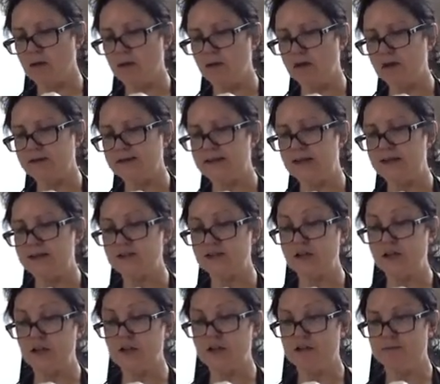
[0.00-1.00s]
it tastes
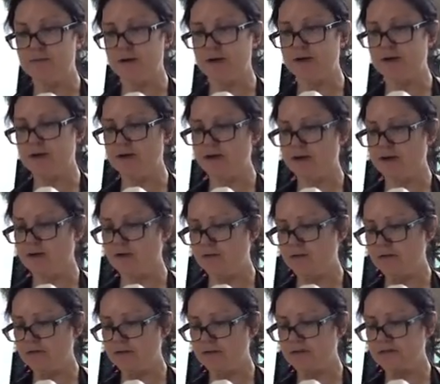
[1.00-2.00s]
good, but you know,
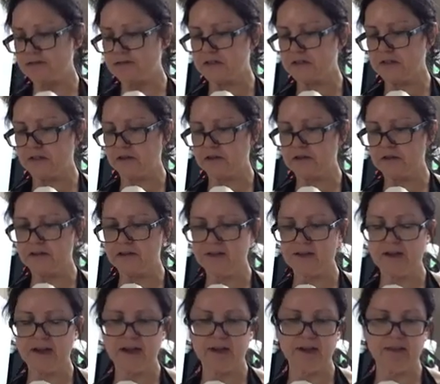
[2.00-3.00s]
it doesn't look
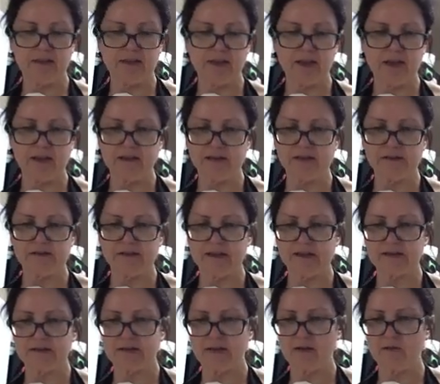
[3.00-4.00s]
good kind of thing, because
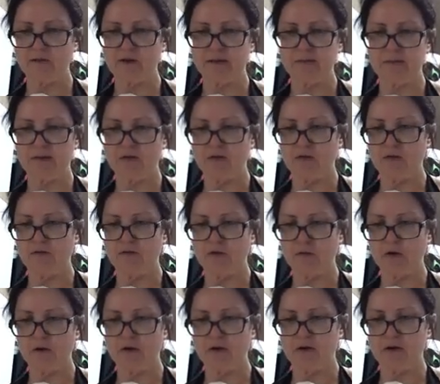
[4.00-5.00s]
that's not what I'm going
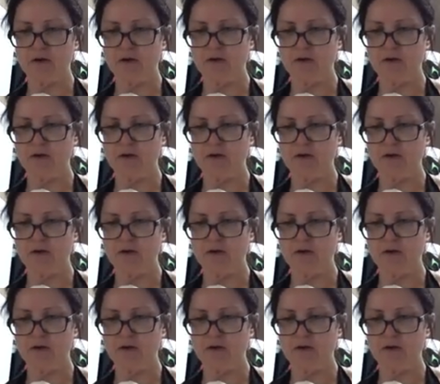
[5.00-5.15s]
for.